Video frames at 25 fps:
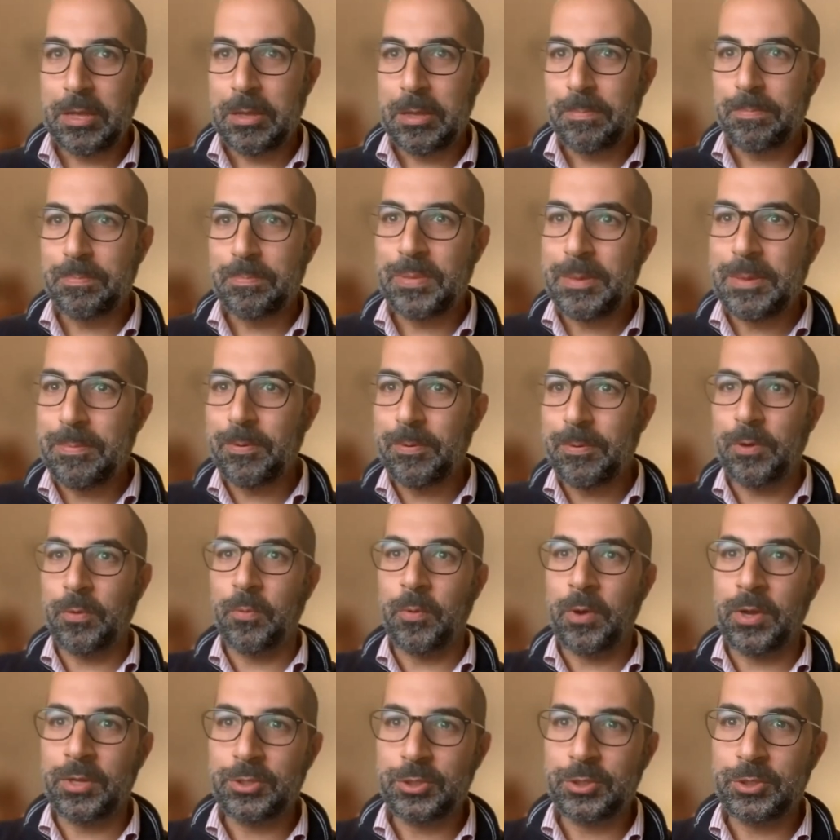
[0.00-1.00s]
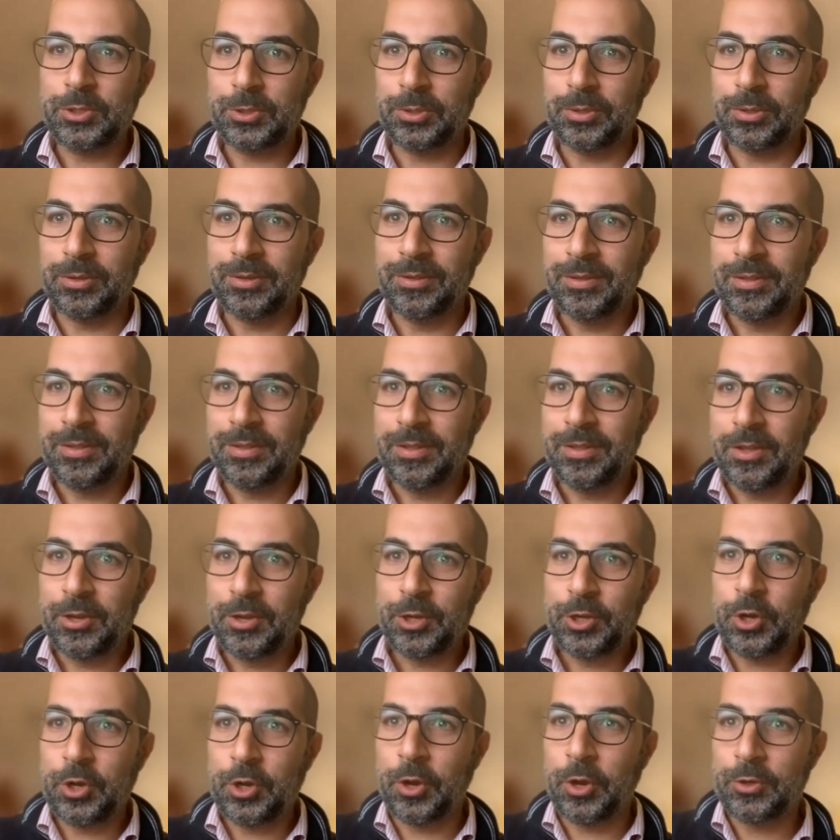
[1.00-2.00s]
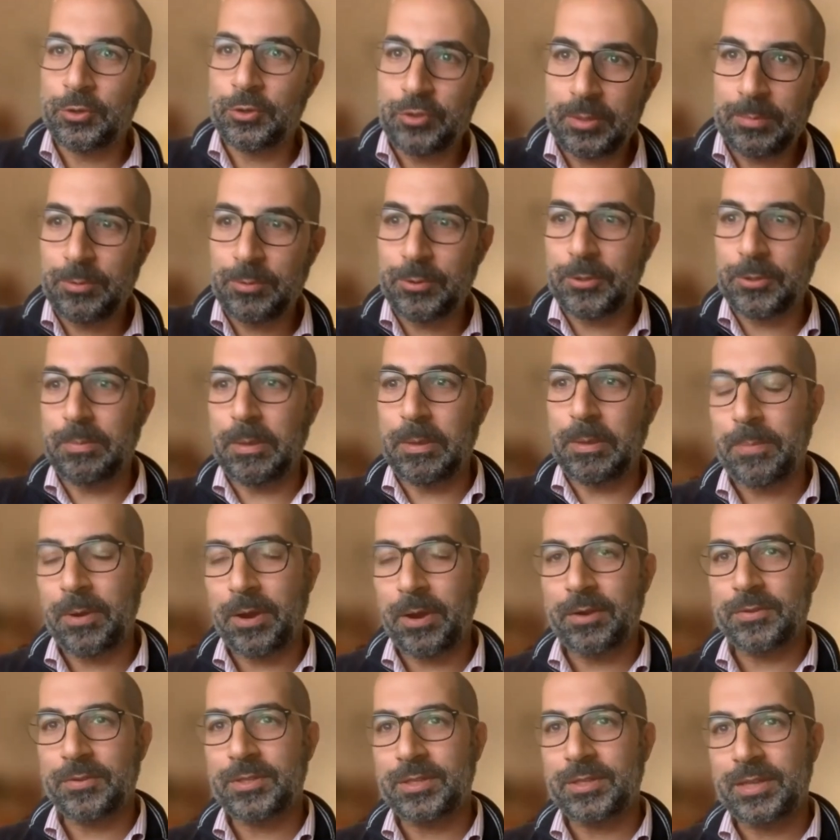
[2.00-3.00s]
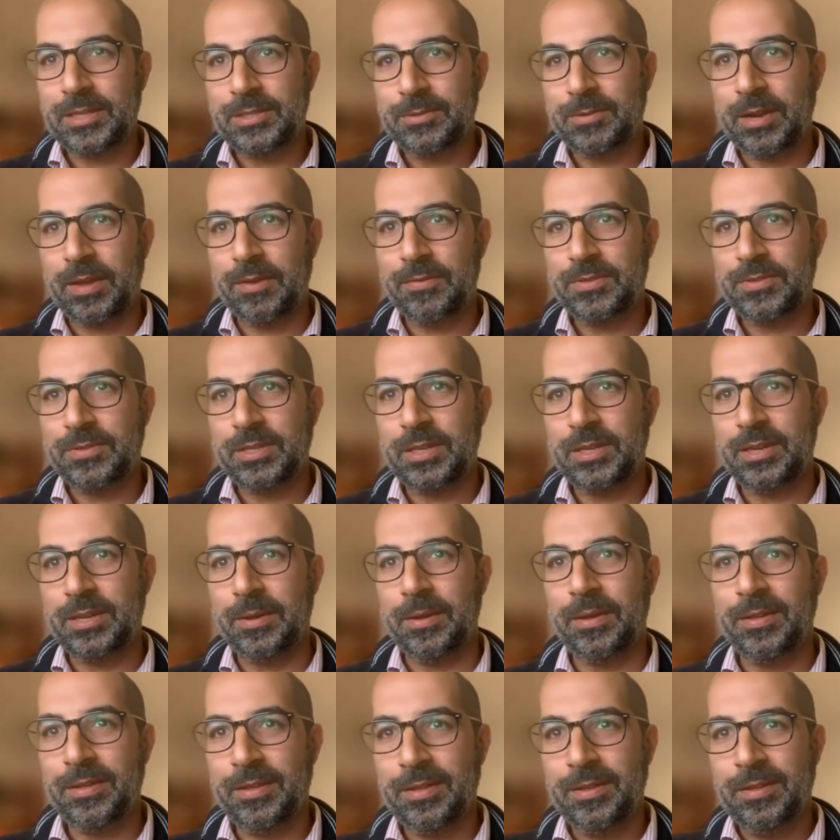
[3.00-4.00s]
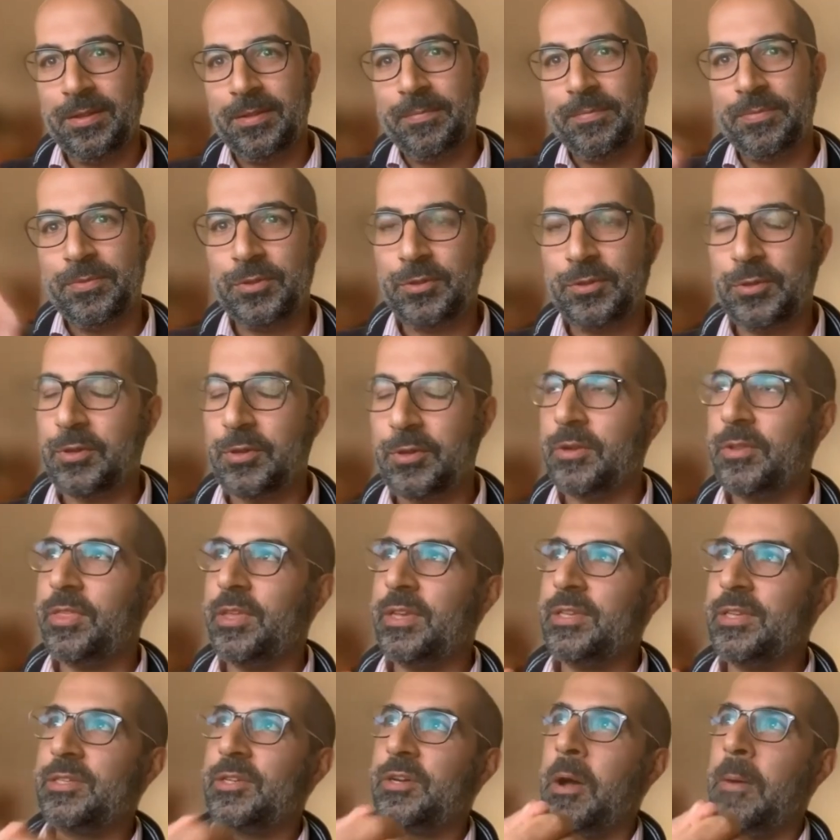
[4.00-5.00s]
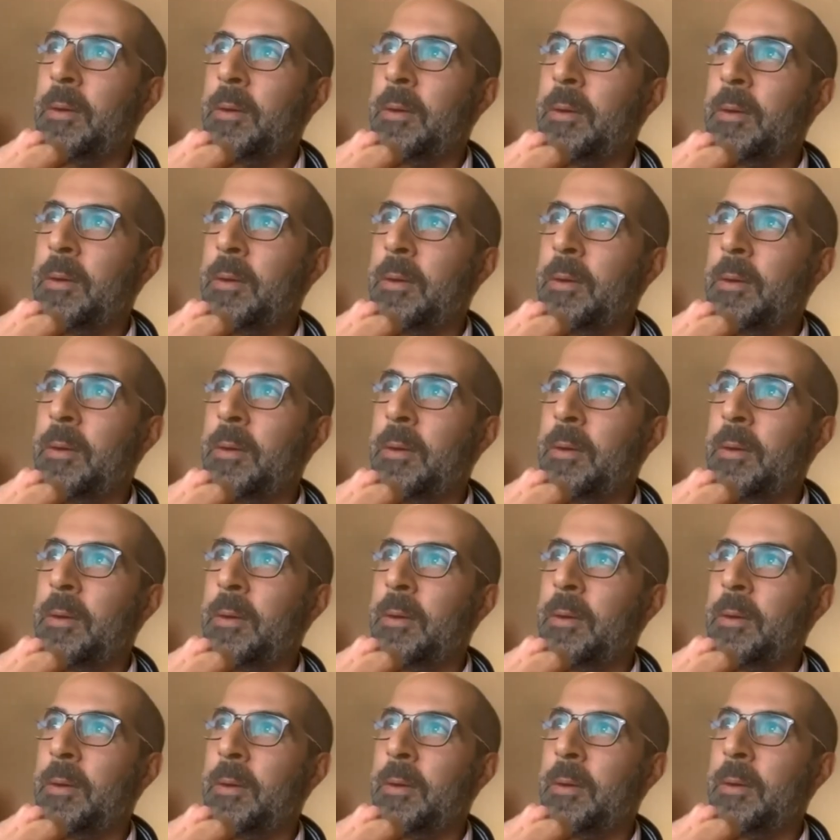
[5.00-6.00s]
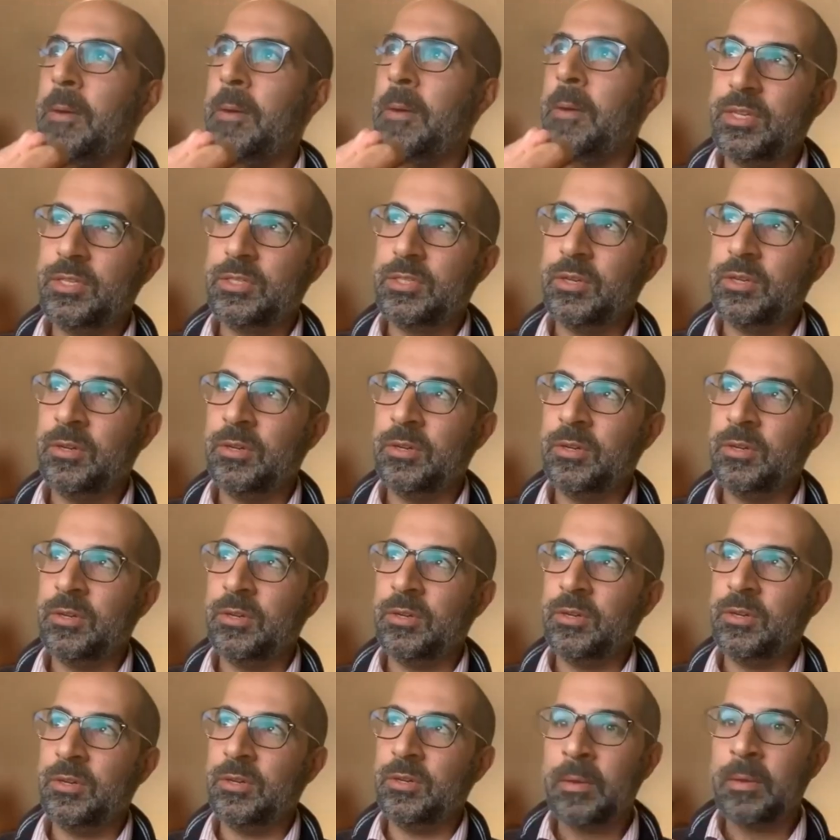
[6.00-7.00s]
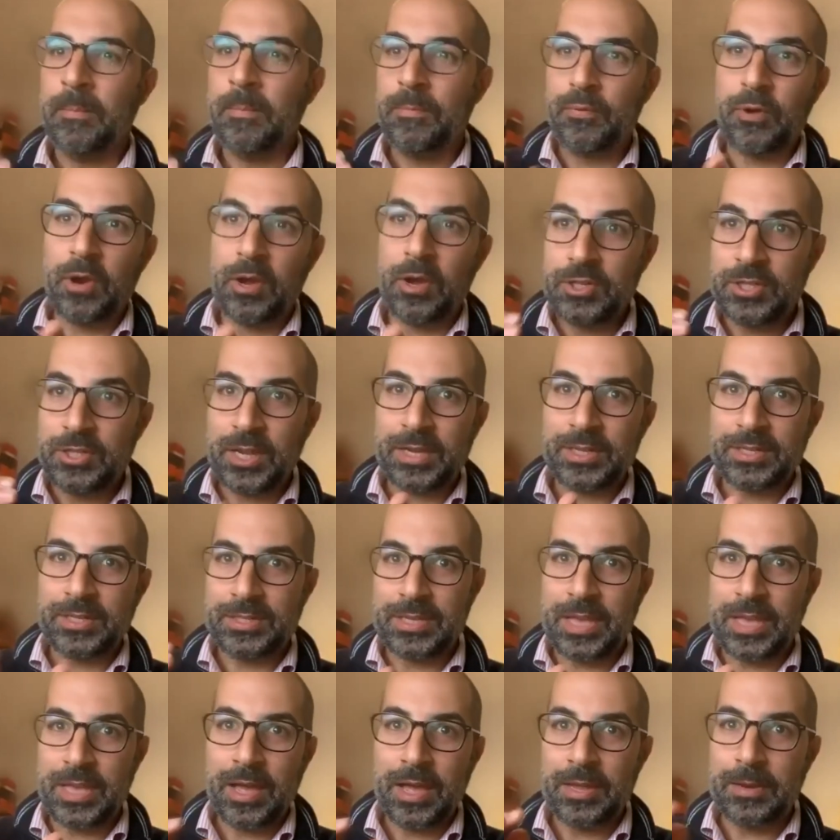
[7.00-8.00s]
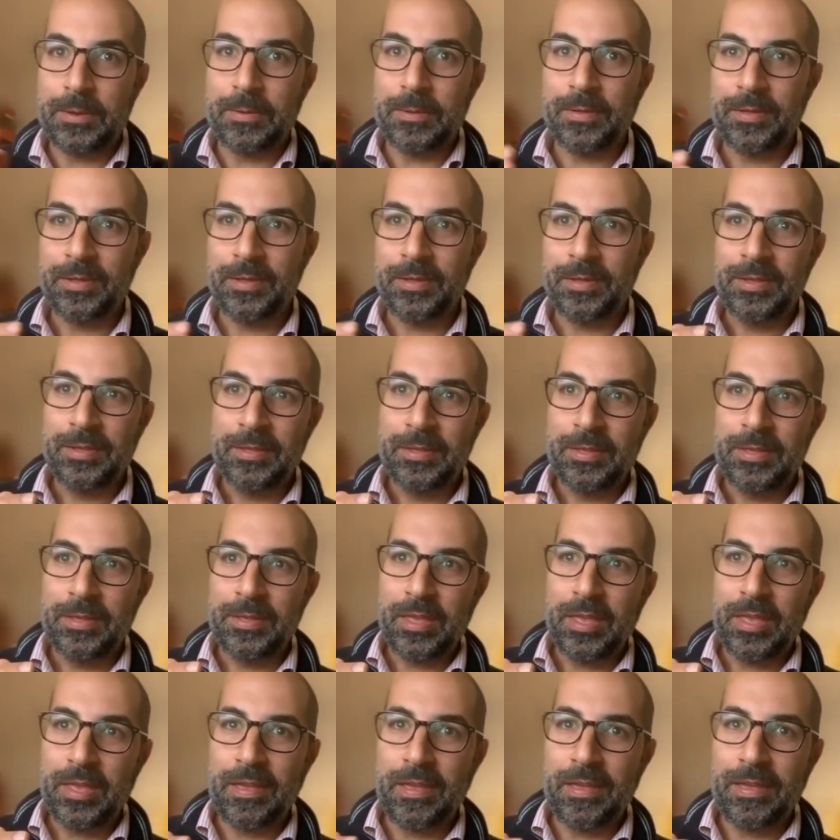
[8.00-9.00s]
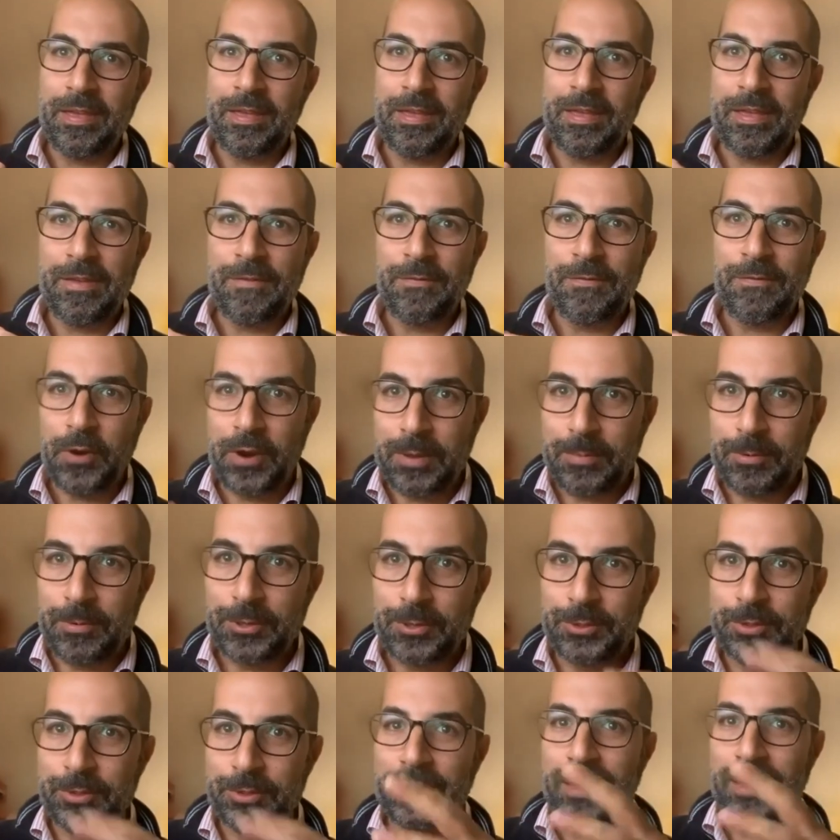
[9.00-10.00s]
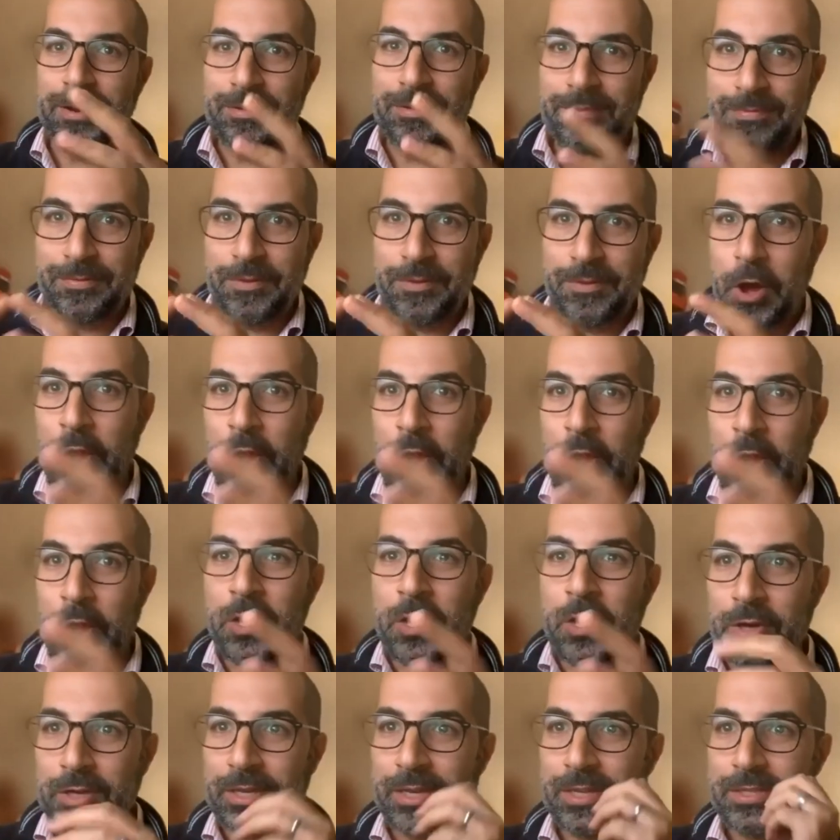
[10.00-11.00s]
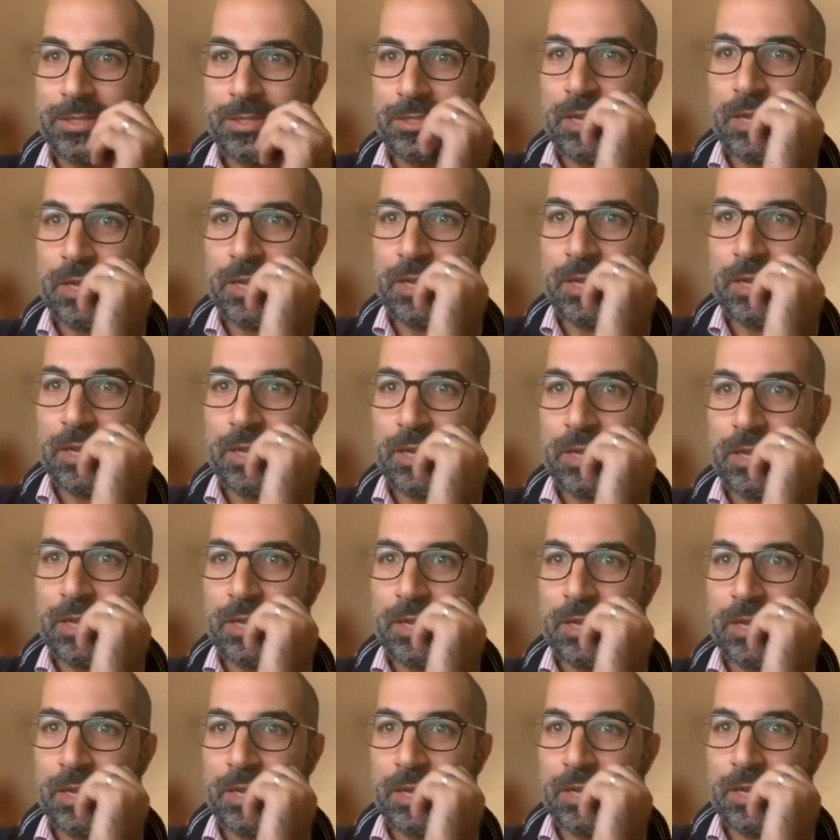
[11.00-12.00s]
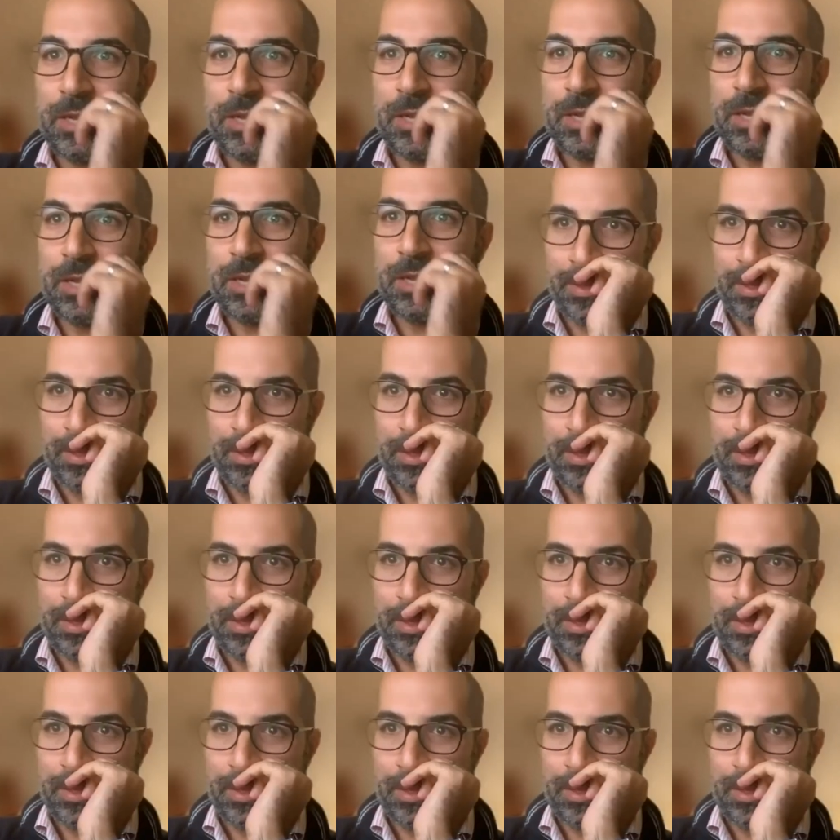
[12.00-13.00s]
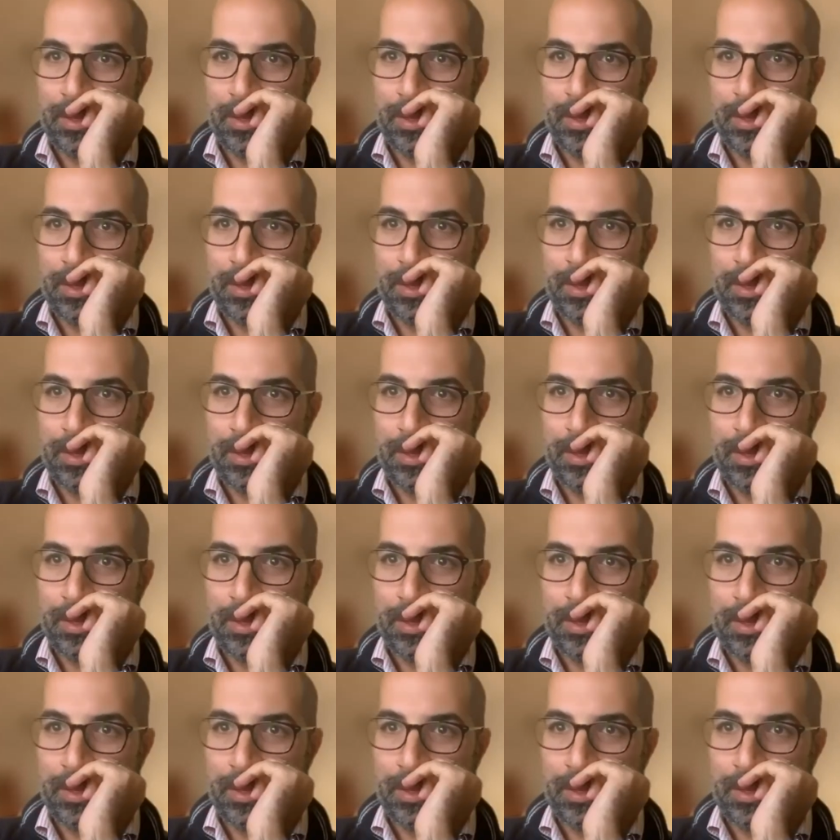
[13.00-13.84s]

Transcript: people want to contribute, be part of. So that's what I've seen there. To your things, company, I wouldn't think so. Project, yeah. And if you're able to kind of unlock it, suddenly things happen. And it's not